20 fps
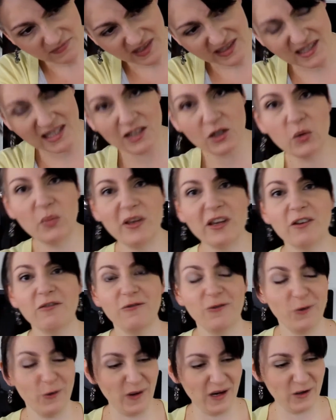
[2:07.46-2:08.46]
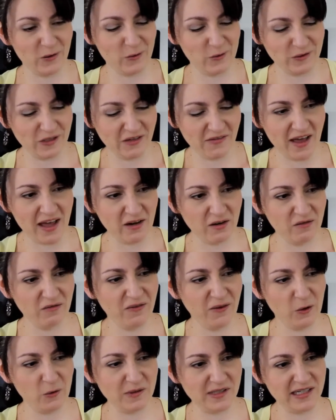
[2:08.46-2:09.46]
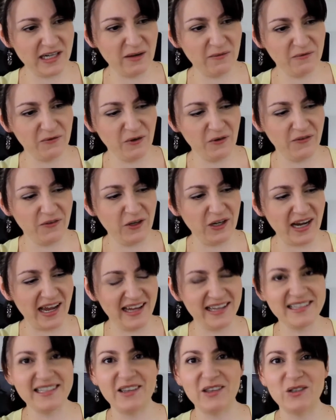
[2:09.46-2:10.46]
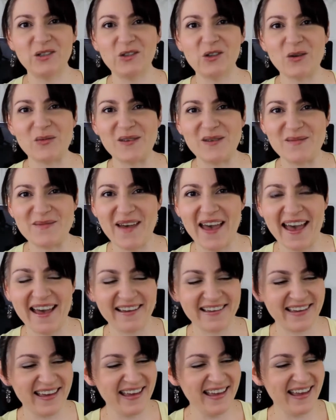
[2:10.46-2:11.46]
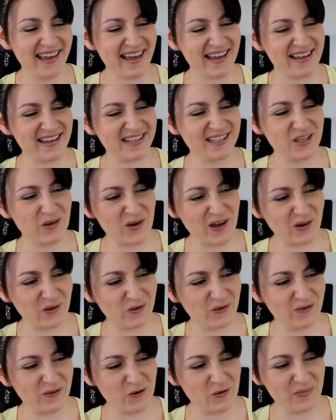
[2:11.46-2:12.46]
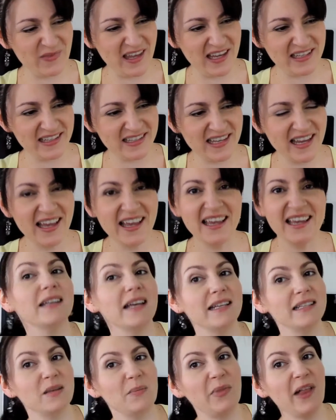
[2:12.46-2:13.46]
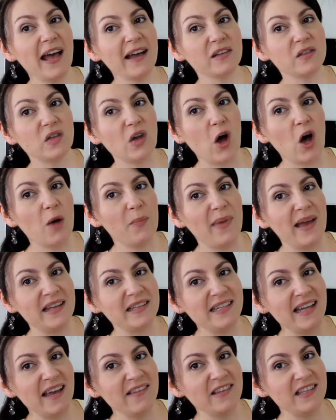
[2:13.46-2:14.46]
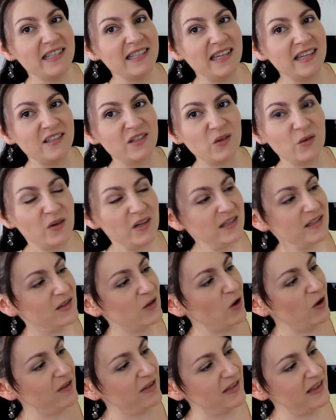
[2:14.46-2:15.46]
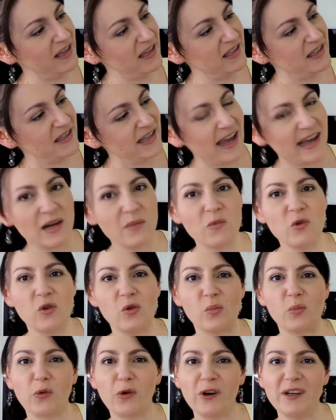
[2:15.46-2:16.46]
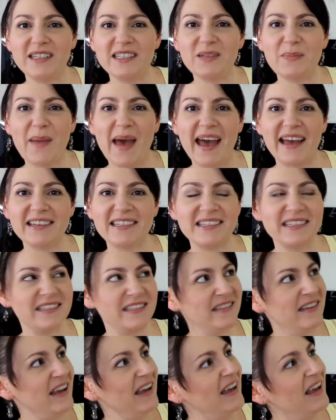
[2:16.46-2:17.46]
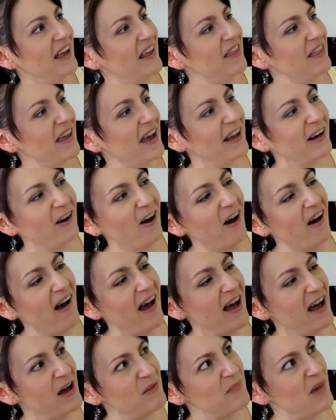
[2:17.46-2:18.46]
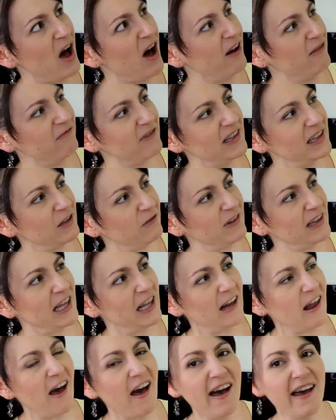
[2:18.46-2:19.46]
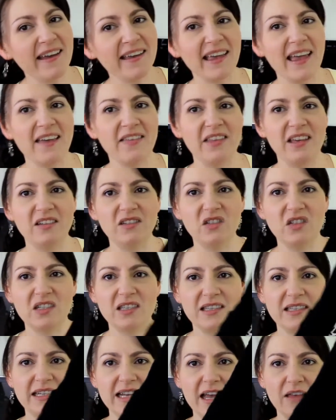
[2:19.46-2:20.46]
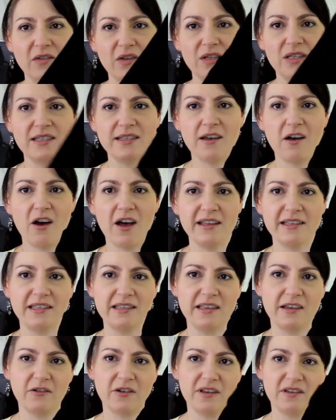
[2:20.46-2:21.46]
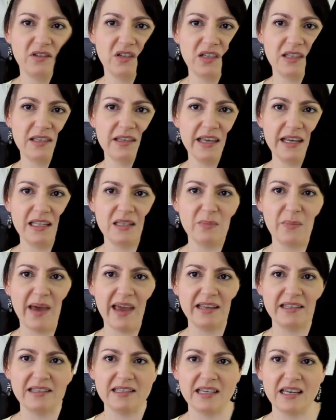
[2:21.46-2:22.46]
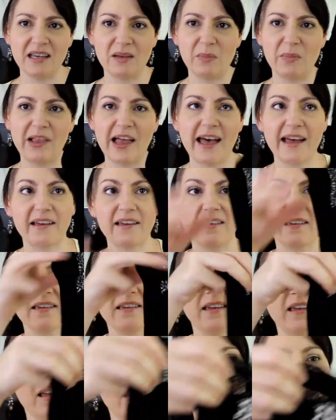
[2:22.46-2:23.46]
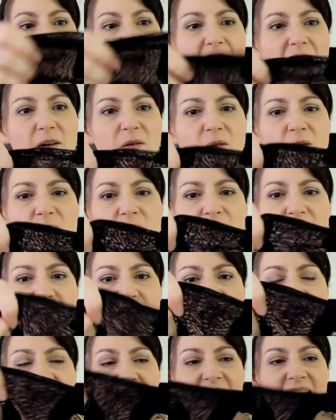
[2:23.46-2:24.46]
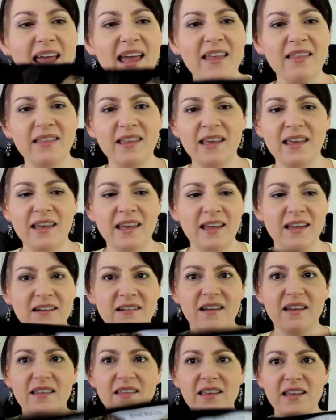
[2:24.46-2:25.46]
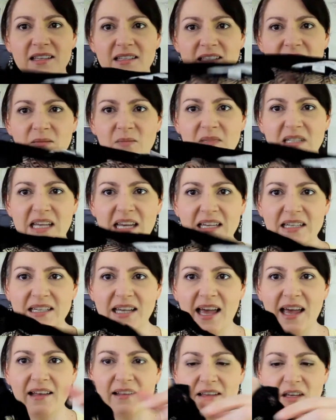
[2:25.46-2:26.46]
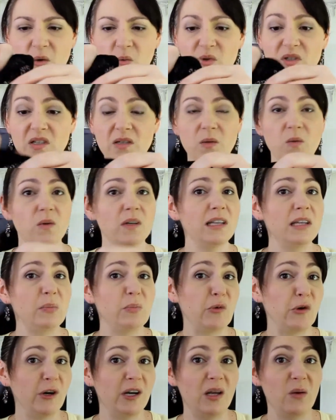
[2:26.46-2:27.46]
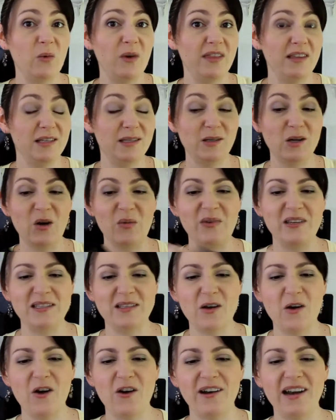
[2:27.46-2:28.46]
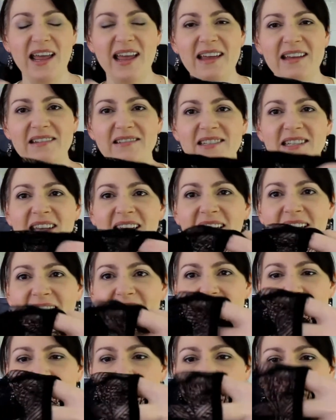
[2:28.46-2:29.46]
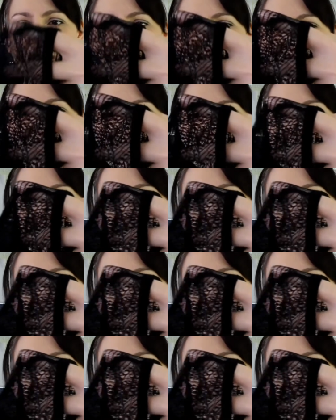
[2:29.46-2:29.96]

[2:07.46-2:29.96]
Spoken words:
It's a little bit crinkled. I've had it folded up for a few days in a shopping bag so I could film this. It's a black top, and down the center it's got this animal print pattern that I really like, and then just down the sides there are just these basic black panels, and then there's some detailing which is really pretty when this top is on, and it's got this